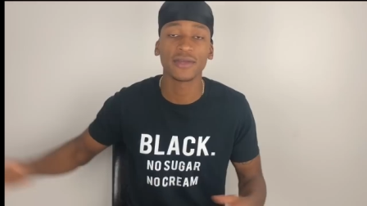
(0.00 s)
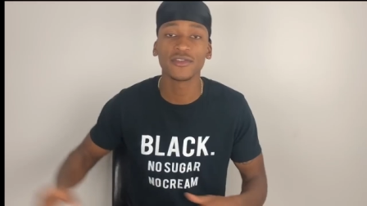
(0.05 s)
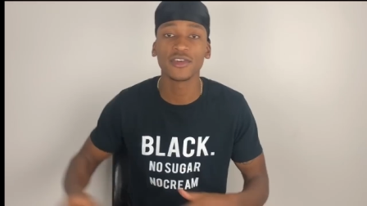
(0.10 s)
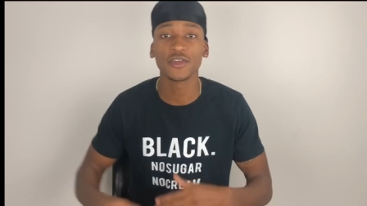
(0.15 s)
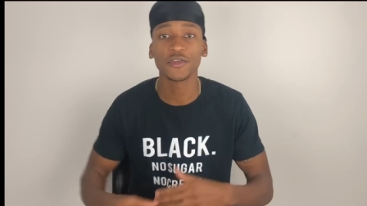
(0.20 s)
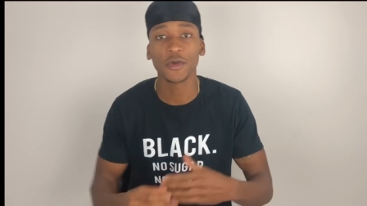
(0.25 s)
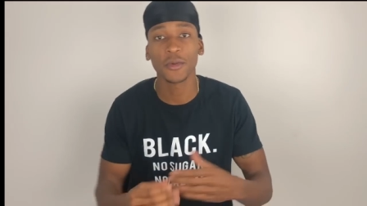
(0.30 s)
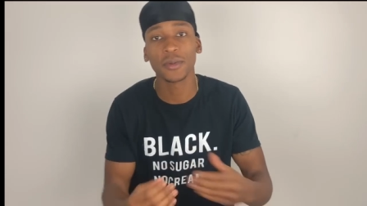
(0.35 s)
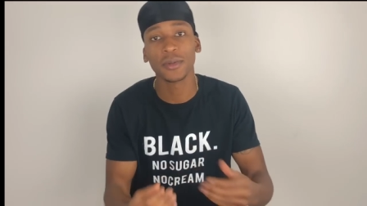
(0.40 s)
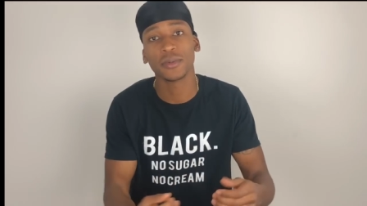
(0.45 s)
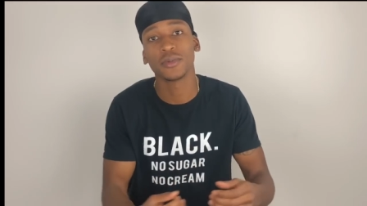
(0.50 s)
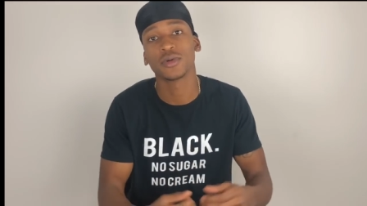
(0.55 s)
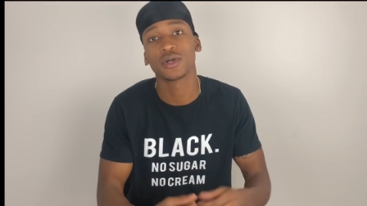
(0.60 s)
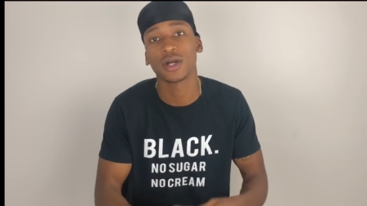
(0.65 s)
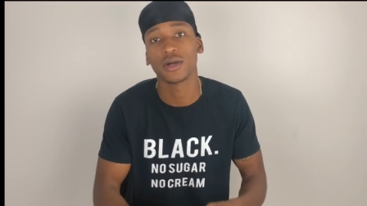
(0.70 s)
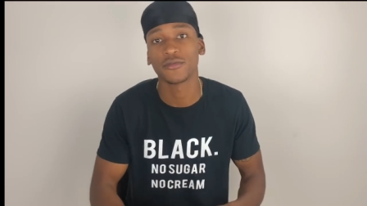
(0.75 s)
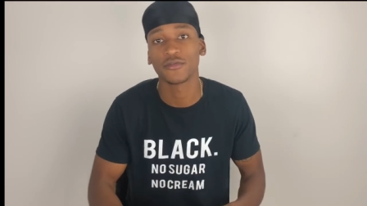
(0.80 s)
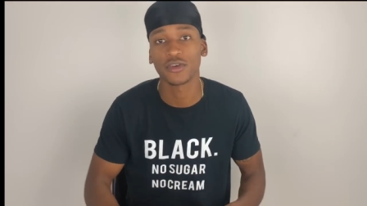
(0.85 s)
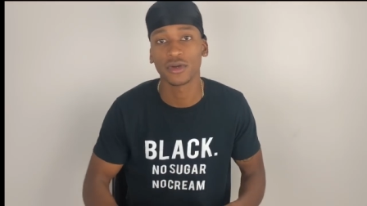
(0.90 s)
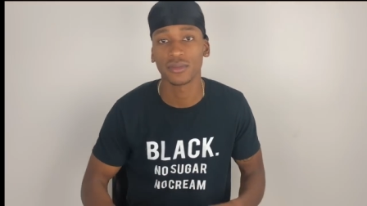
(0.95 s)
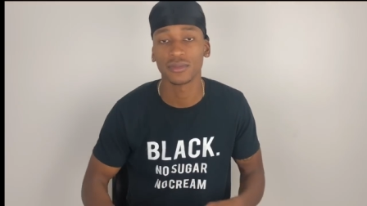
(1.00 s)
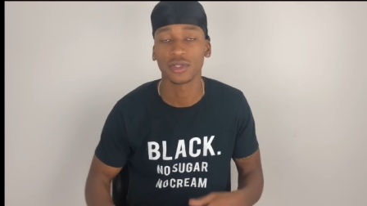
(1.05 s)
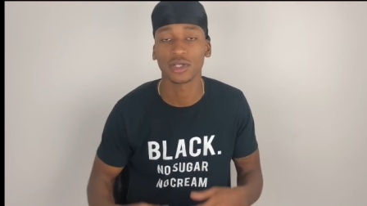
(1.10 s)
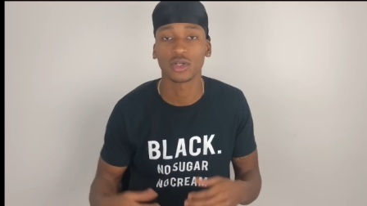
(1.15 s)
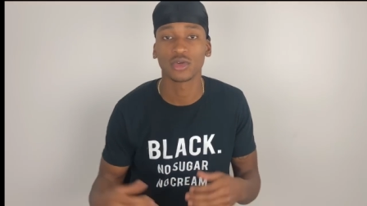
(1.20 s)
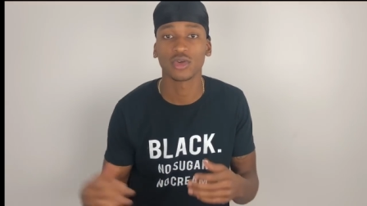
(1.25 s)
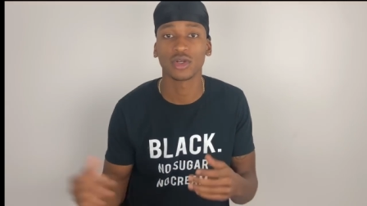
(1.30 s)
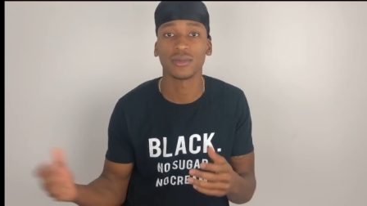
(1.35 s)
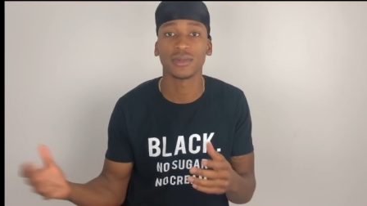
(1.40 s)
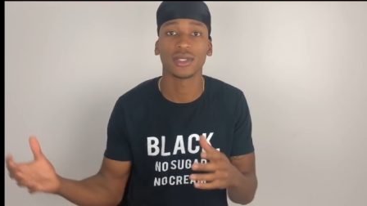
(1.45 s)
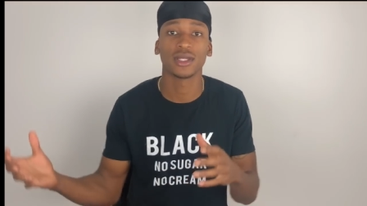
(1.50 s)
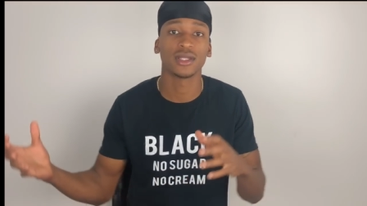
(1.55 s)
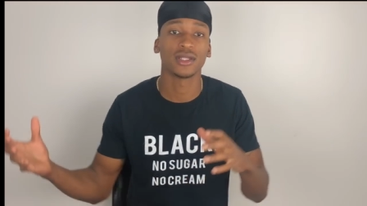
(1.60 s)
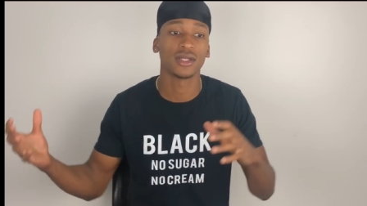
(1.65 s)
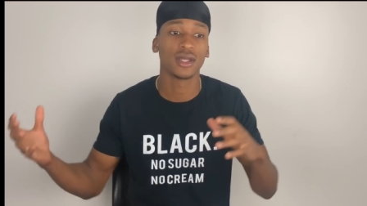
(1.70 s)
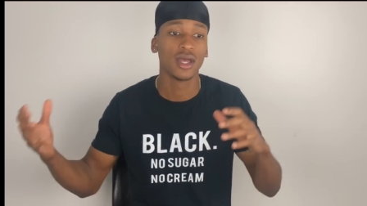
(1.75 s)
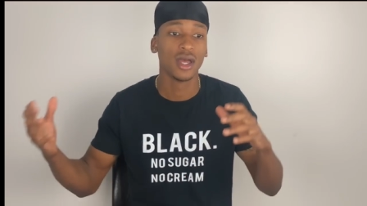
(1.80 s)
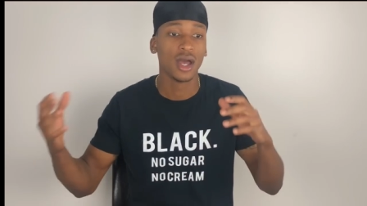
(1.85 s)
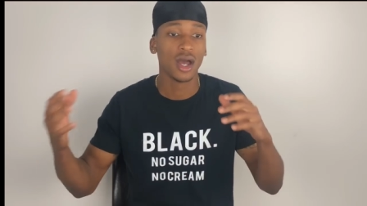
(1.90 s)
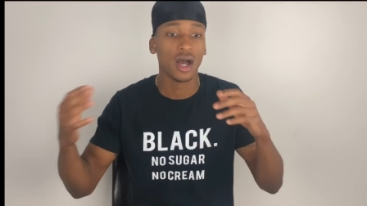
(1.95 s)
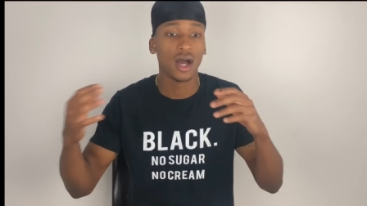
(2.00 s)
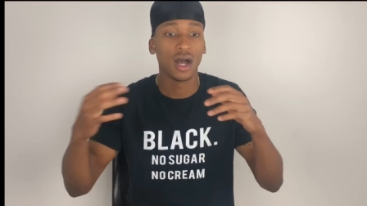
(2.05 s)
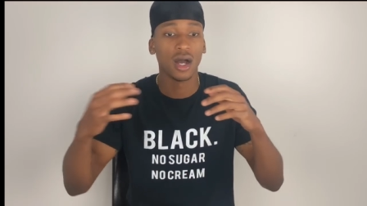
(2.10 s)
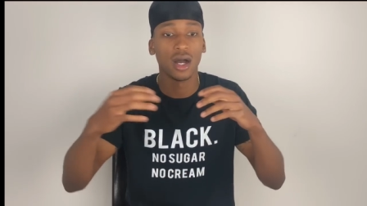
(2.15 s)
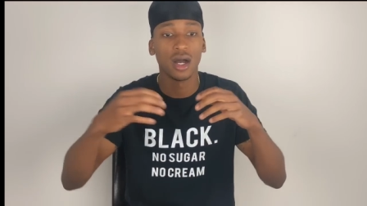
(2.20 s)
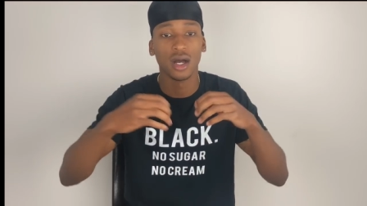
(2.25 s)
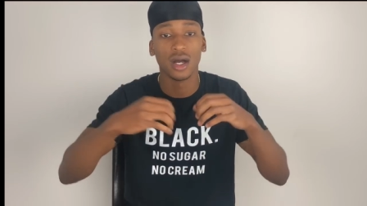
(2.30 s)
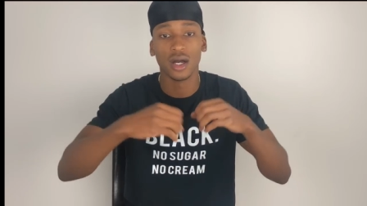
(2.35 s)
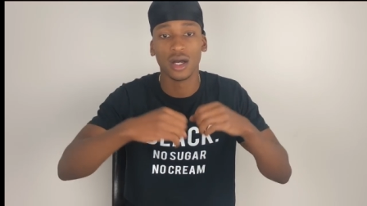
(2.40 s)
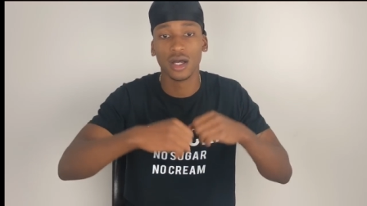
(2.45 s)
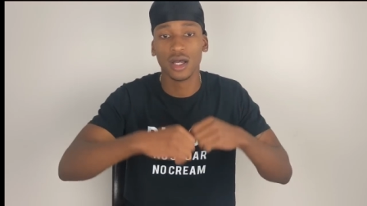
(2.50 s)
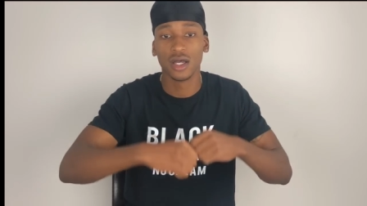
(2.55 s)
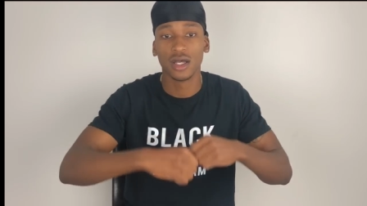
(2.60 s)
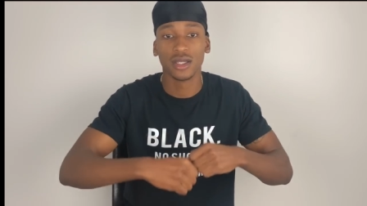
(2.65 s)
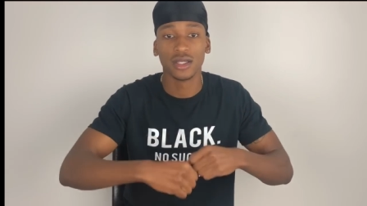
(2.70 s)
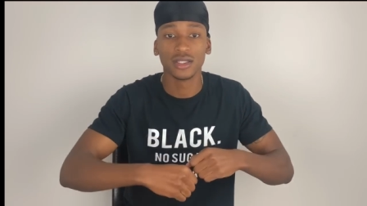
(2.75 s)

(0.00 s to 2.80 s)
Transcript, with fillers: even if your people come from the Caribbean, uh,